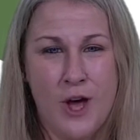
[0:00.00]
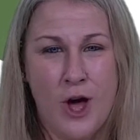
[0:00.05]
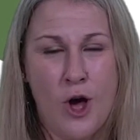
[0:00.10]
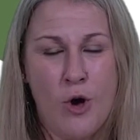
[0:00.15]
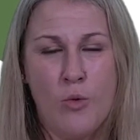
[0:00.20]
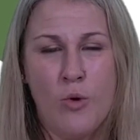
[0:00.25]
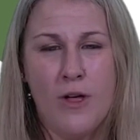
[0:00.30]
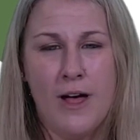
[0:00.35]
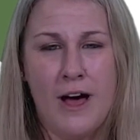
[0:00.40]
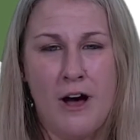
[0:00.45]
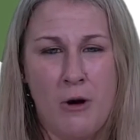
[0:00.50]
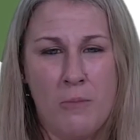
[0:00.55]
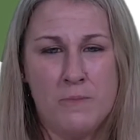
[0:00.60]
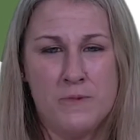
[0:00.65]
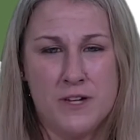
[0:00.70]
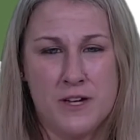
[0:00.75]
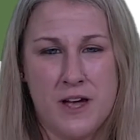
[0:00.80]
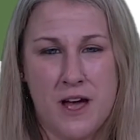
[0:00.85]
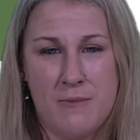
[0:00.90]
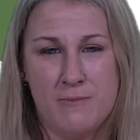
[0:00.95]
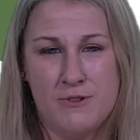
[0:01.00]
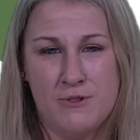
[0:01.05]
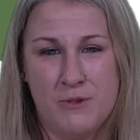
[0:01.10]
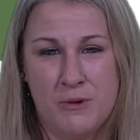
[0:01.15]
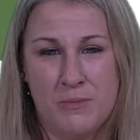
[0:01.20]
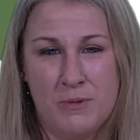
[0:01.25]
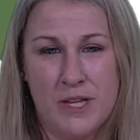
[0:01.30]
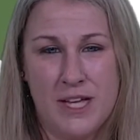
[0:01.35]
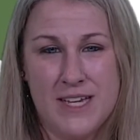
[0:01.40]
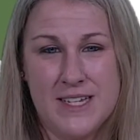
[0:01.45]
will help to come to a
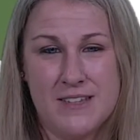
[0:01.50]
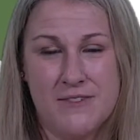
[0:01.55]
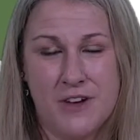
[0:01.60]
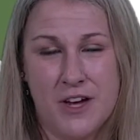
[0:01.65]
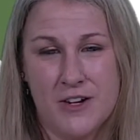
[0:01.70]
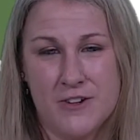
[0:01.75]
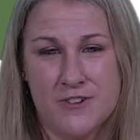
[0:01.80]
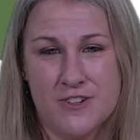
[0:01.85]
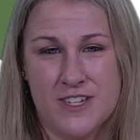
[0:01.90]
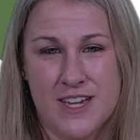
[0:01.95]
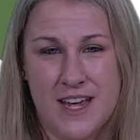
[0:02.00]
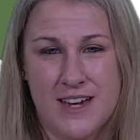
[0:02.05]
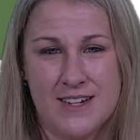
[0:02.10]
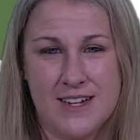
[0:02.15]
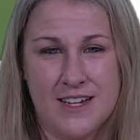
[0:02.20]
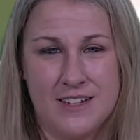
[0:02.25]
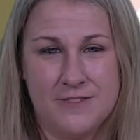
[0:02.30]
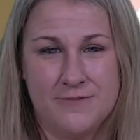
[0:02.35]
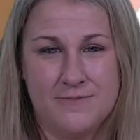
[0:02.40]
place of understanding.